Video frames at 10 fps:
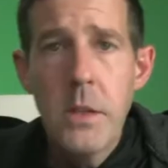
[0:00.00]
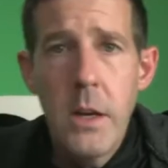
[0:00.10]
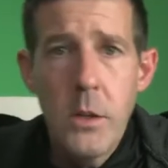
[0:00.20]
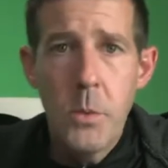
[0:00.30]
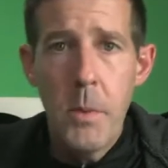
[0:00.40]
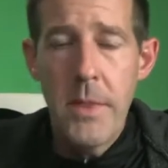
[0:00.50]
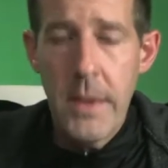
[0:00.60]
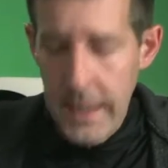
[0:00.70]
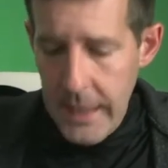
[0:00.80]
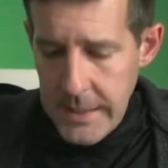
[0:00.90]
what my thinking
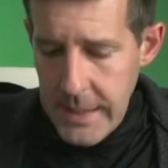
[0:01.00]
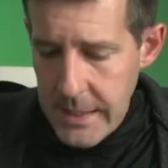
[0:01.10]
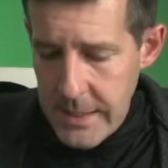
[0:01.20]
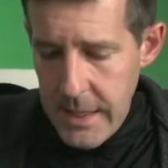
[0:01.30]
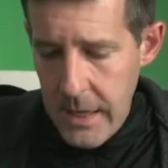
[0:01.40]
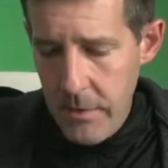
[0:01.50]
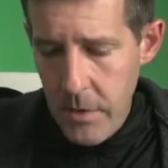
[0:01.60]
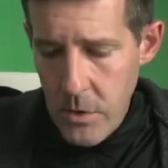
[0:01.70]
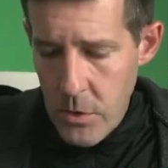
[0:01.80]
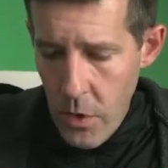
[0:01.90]
is. Instead of
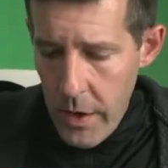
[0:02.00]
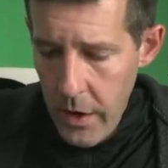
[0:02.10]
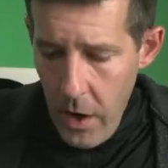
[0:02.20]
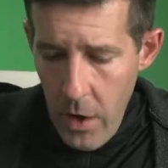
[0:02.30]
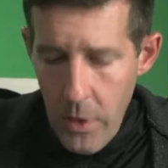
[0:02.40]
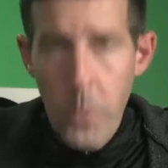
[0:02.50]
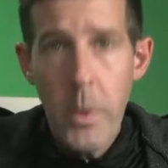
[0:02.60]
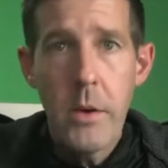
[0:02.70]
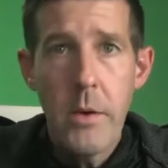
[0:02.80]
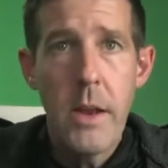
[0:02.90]
drawing all the way
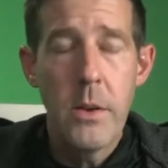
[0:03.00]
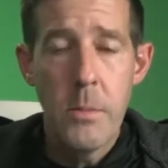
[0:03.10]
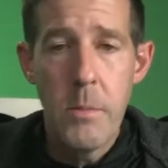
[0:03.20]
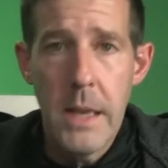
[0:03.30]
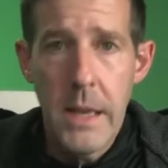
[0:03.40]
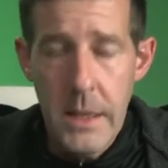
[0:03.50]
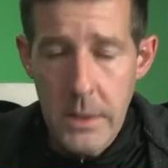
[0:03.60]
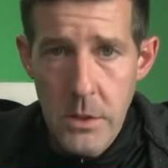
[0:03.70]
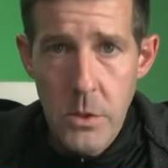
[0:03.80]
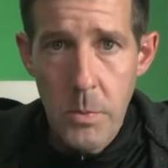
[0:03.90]
around, making it
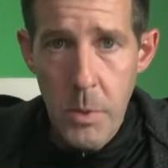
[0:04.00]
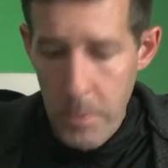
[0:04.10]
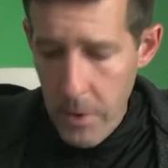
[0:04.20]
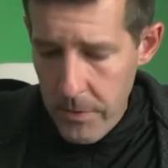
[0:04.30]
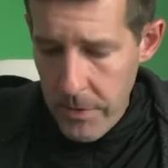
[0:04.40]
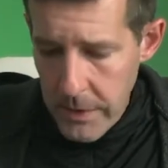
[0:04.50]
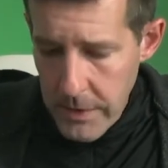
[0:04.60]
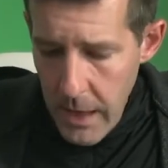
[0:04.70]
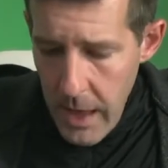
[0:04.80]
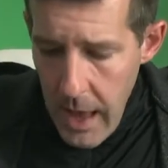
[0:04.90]
super perfect,
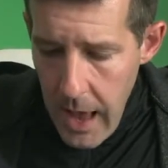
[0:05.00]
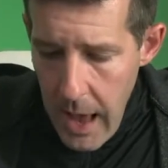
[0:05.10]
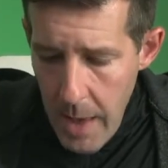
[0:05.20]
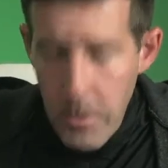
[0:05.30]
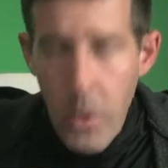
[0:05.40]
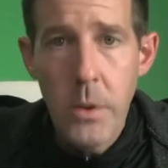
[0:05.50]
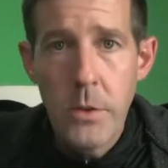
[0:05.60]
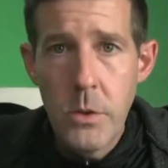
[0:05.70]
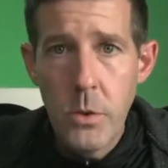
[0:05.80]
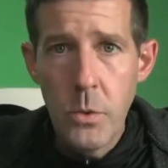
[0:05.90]
I'm going
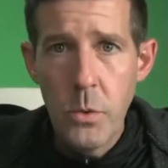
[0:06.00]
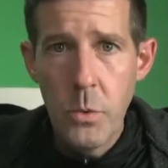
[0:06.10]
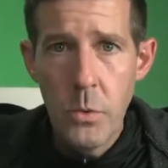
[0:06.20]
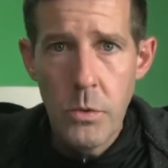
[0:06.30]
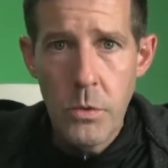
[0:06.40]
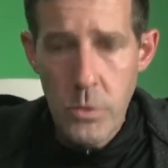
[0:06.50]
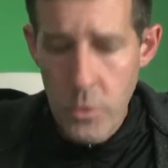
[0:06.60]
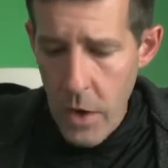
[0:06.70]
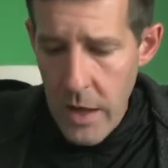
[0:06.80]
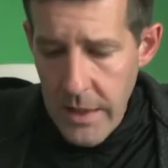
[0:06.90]
to draw
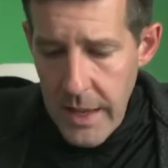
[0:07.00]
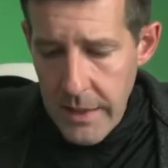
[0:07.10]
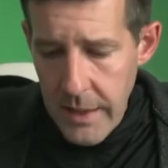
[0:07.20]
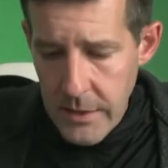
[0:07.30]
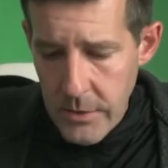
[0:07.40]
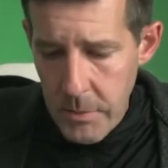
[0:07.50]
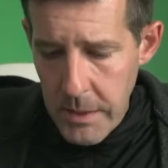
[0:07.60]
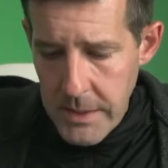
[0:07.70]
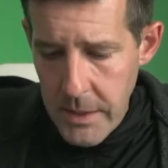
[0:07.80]
light lines for myself.